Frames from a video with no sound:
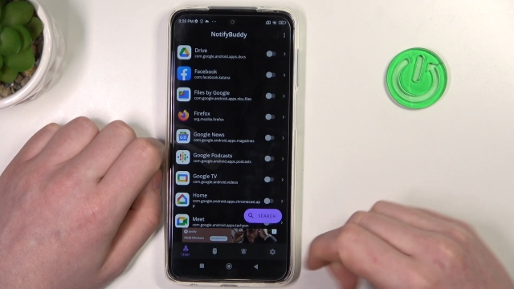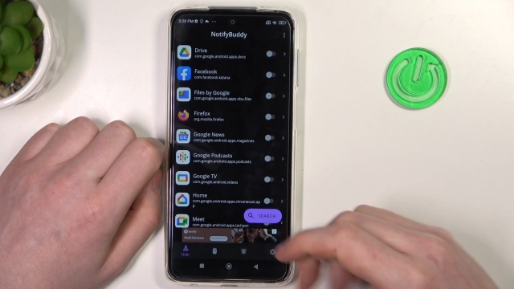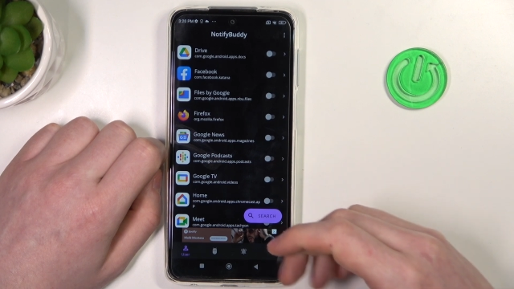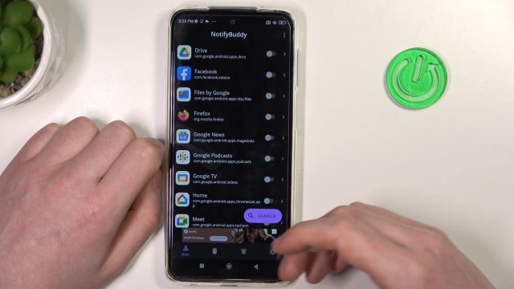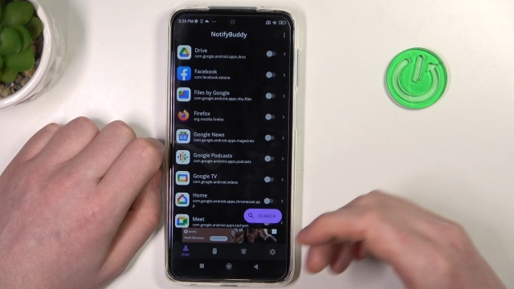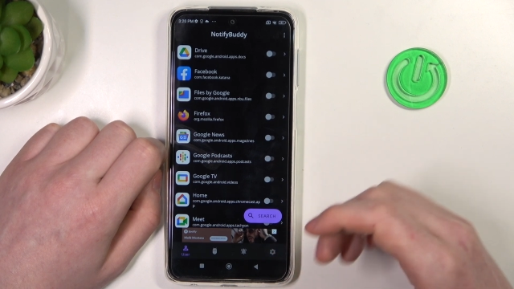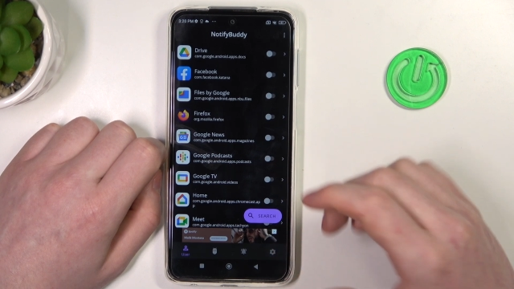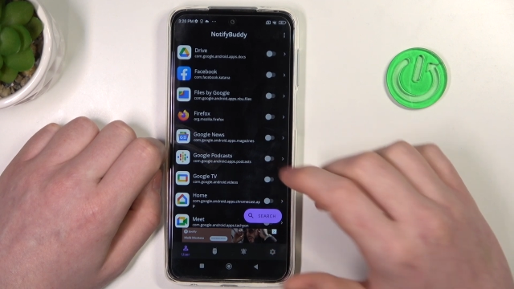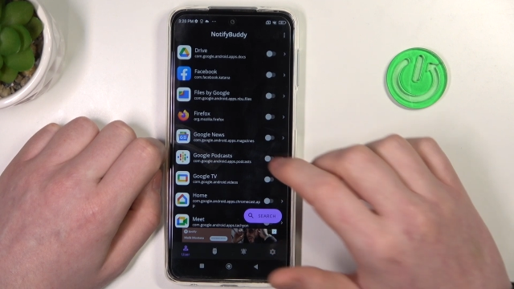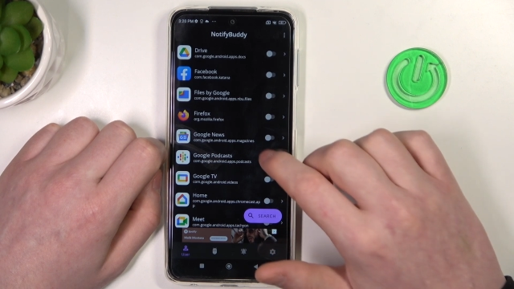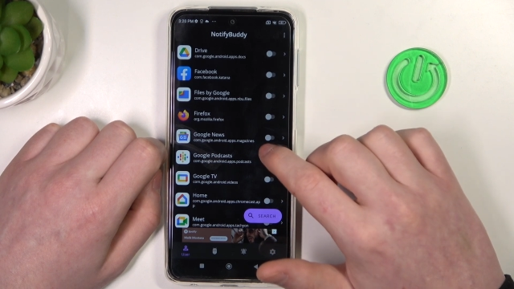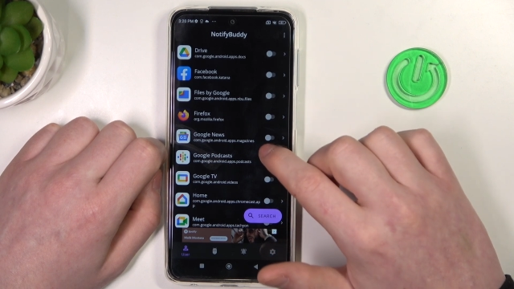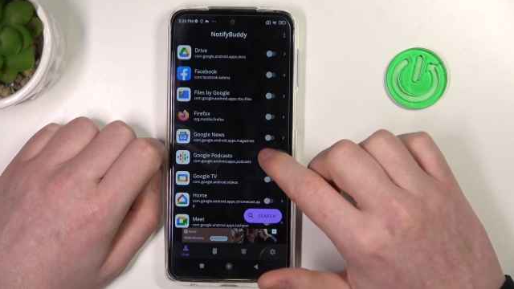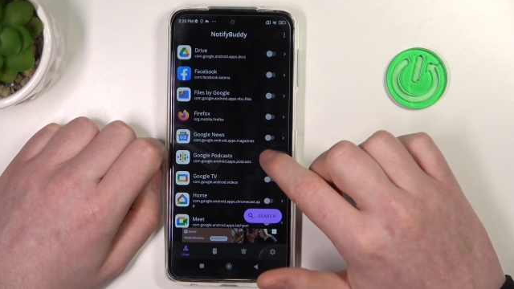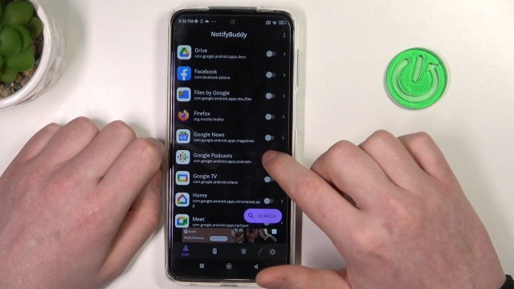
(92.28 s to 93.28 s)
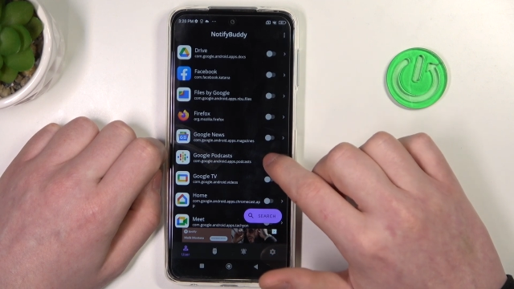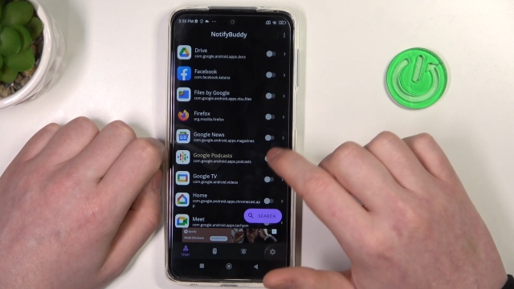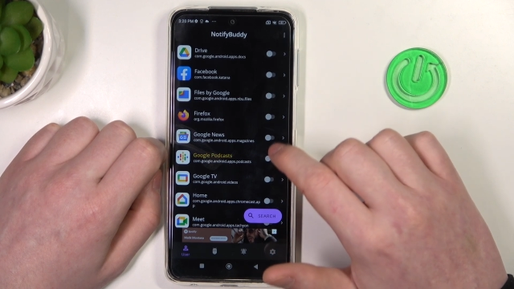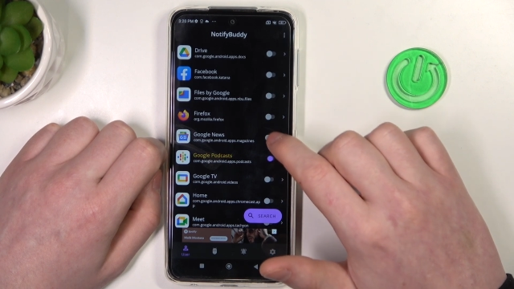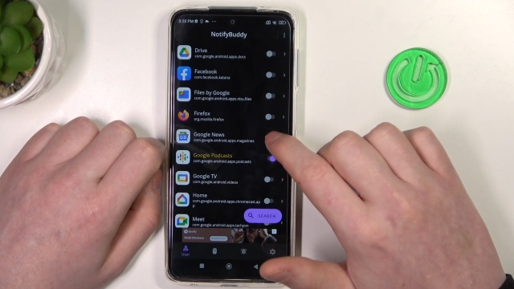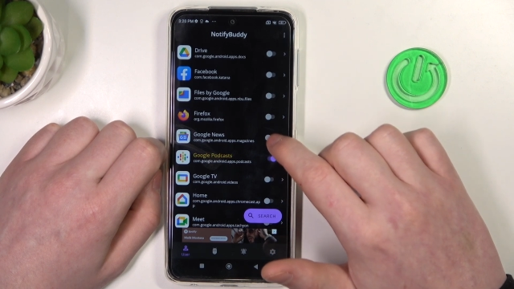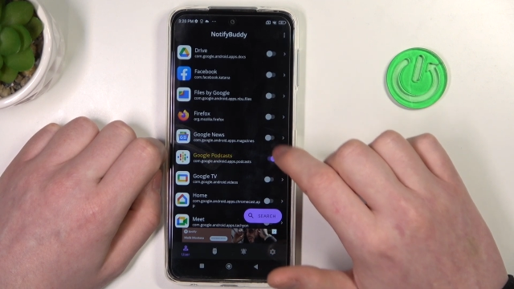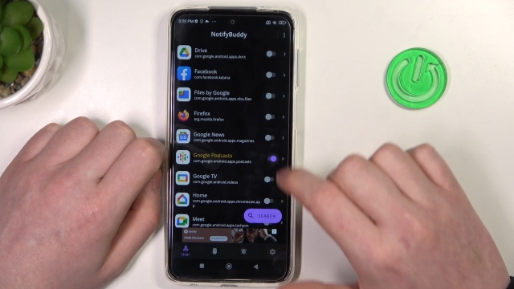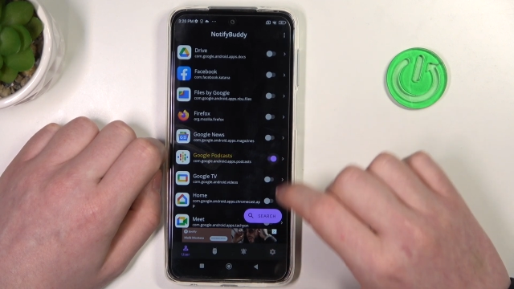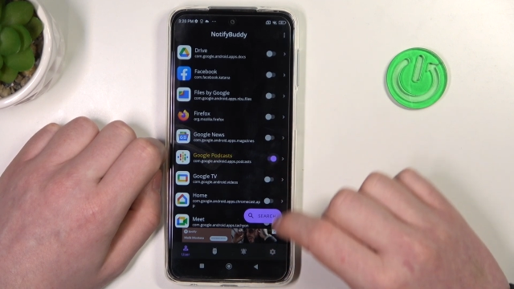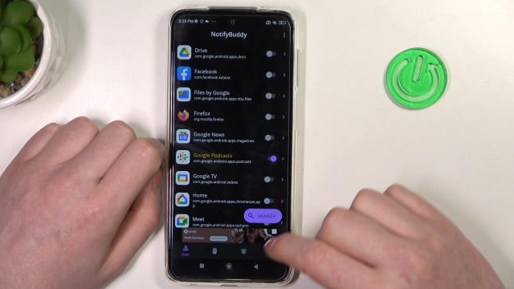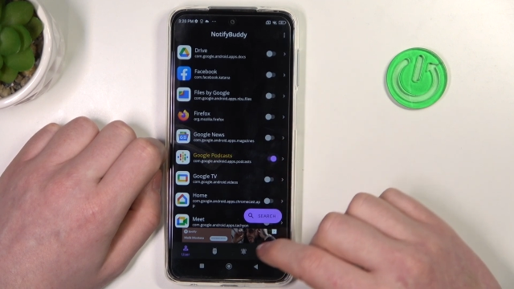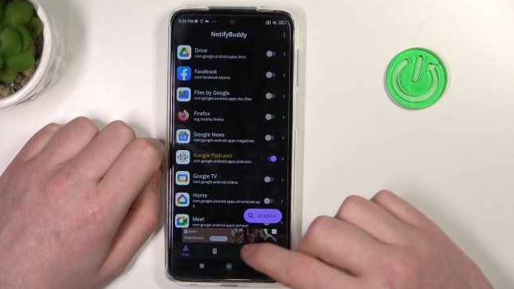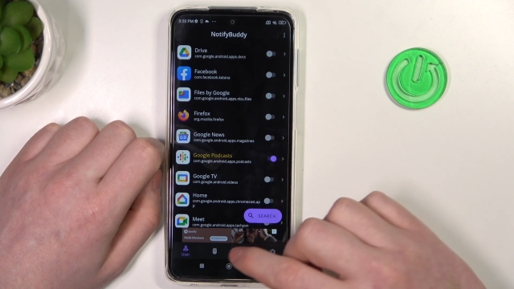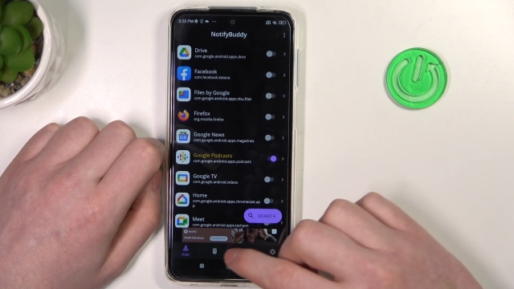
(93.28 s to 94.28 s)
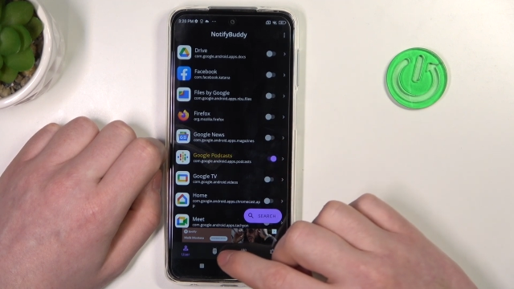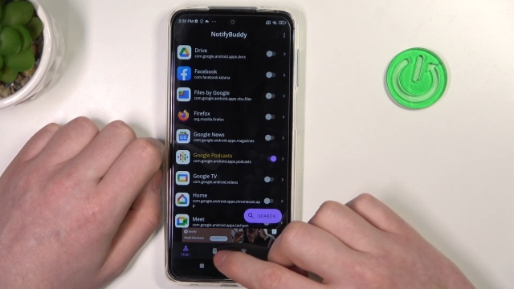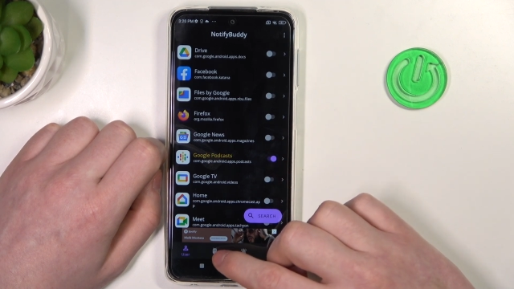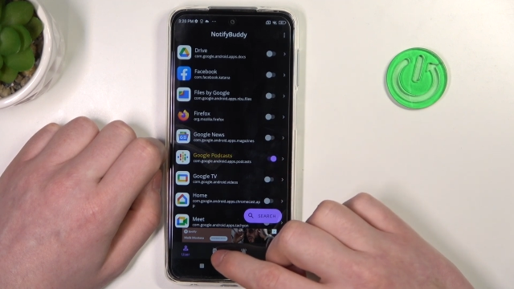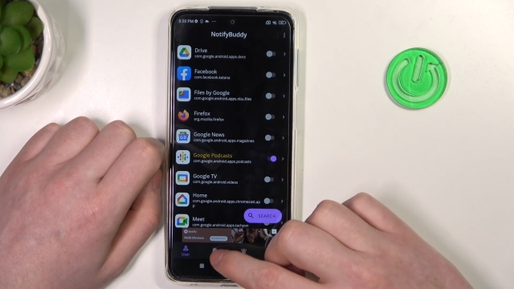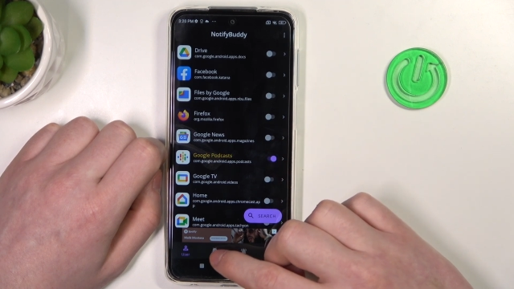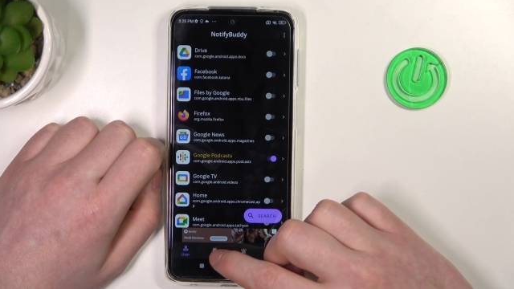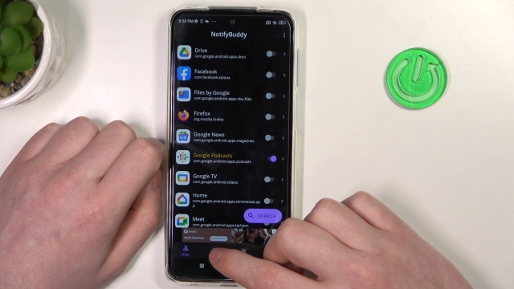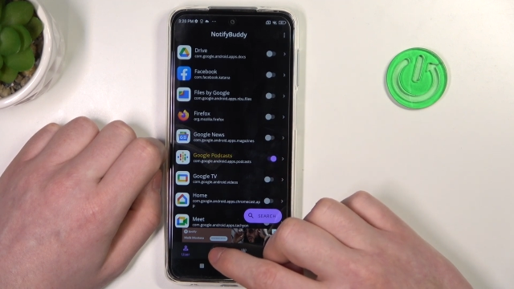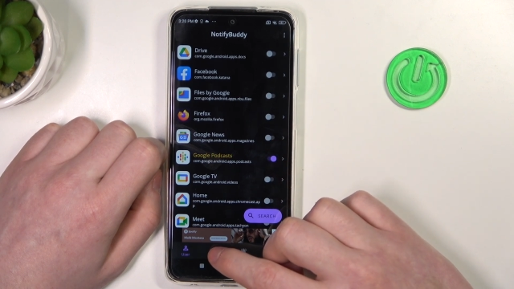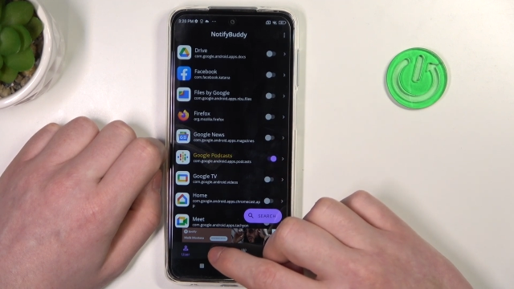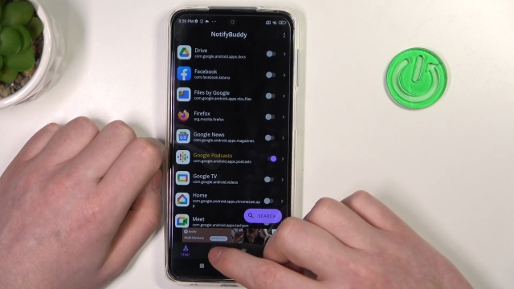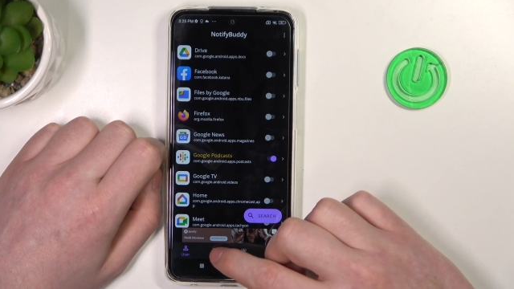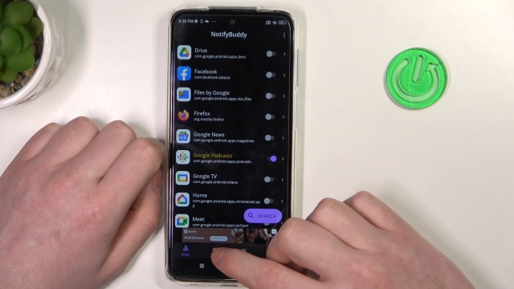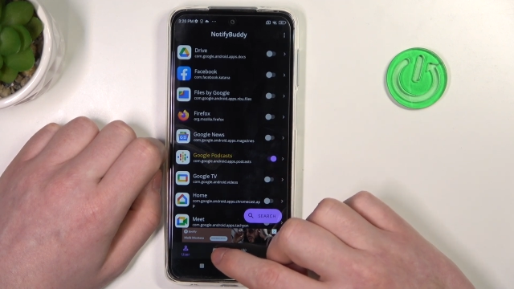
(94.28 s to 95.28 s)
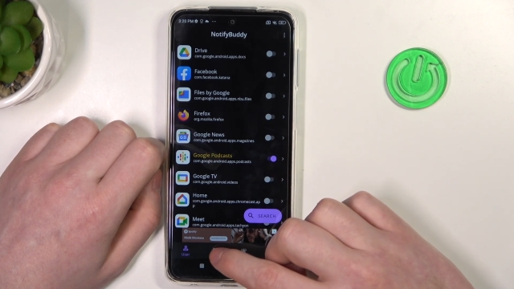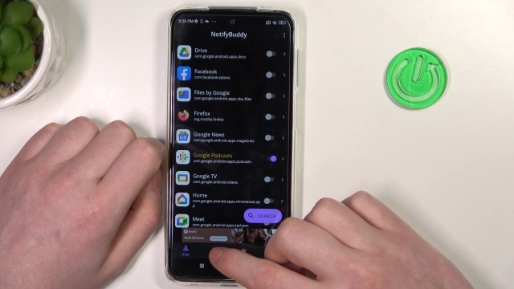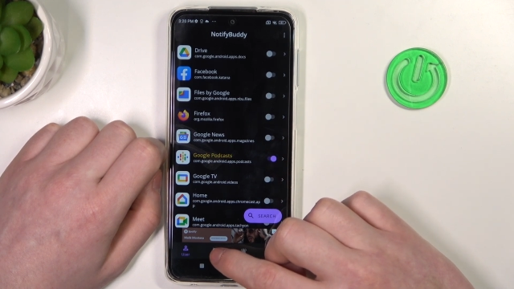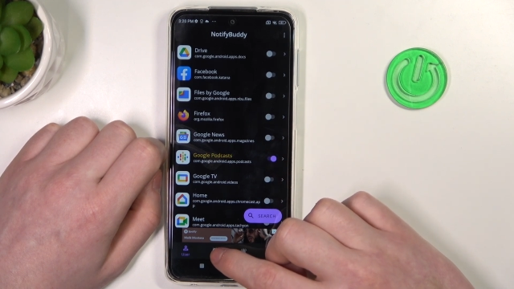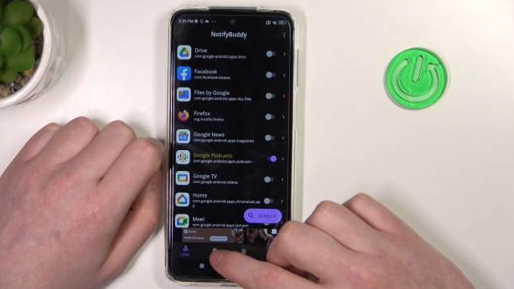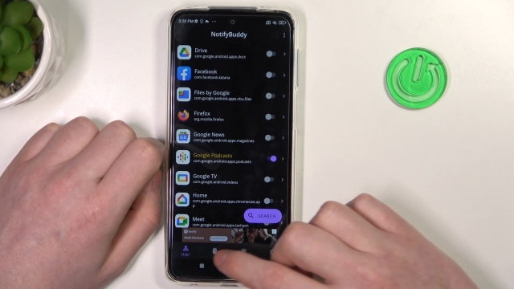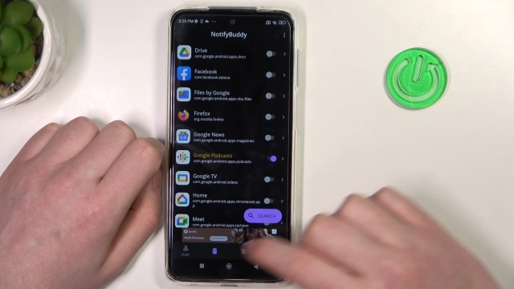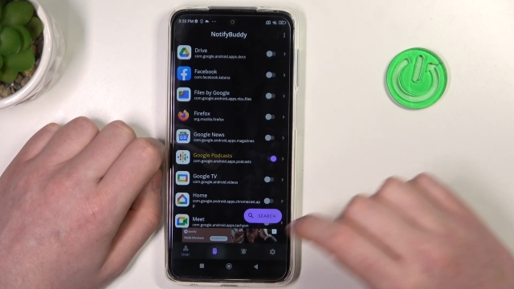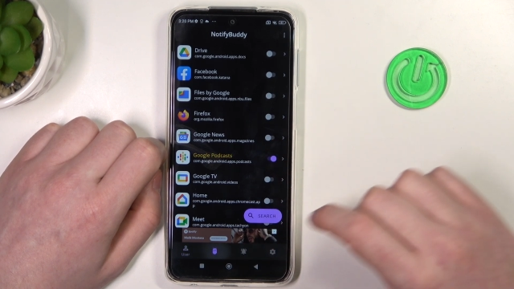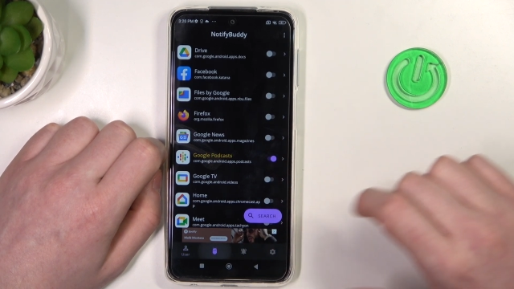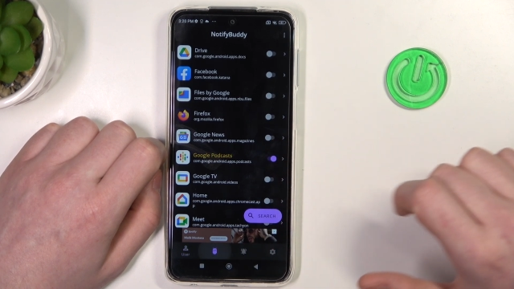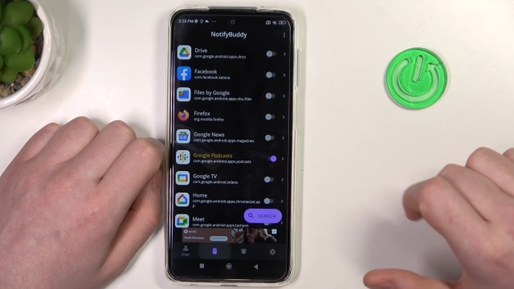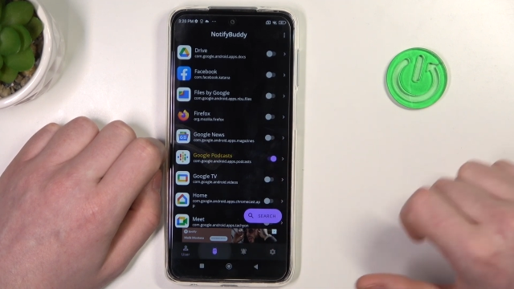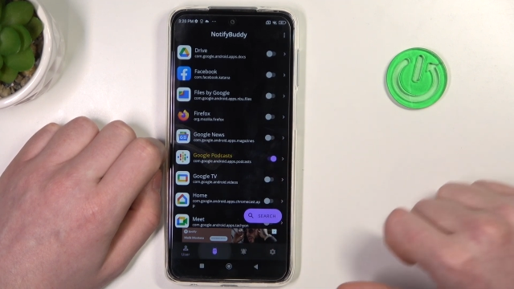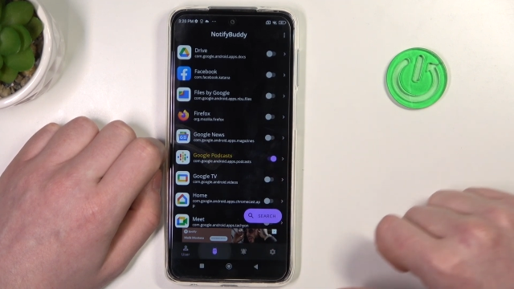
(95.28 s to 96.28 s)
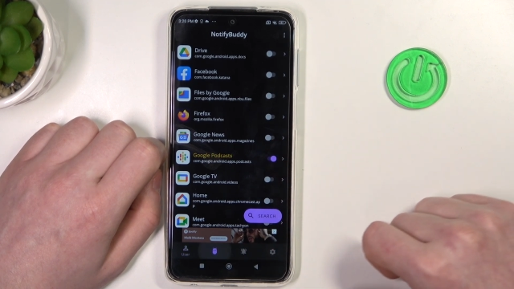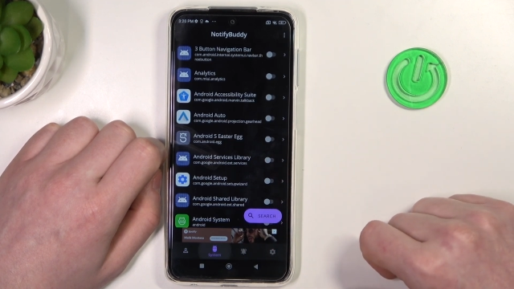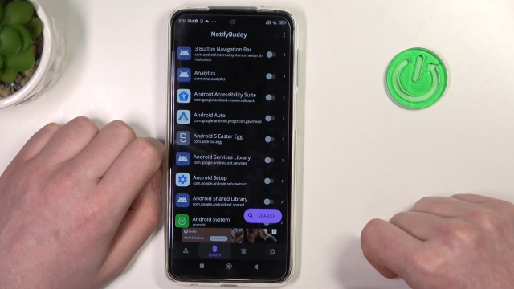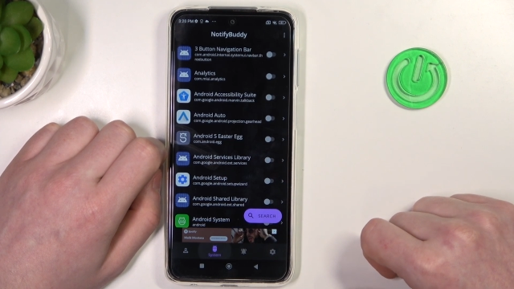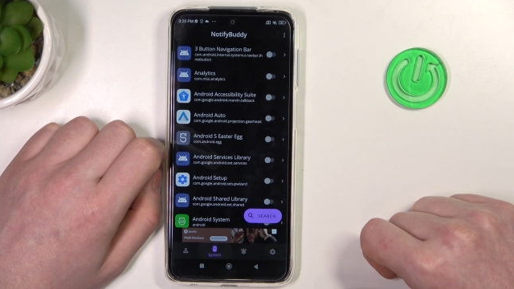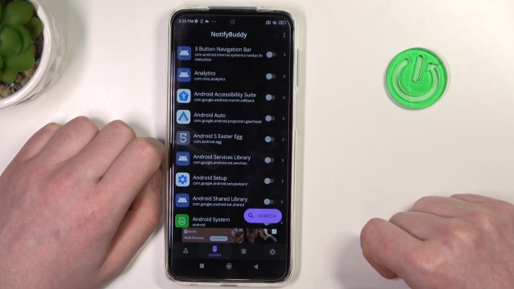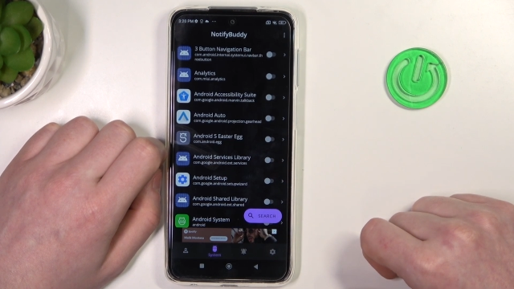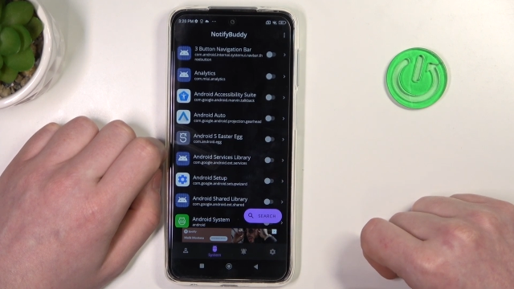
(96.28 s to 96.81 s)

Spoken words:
Nobody's mouth can be seen.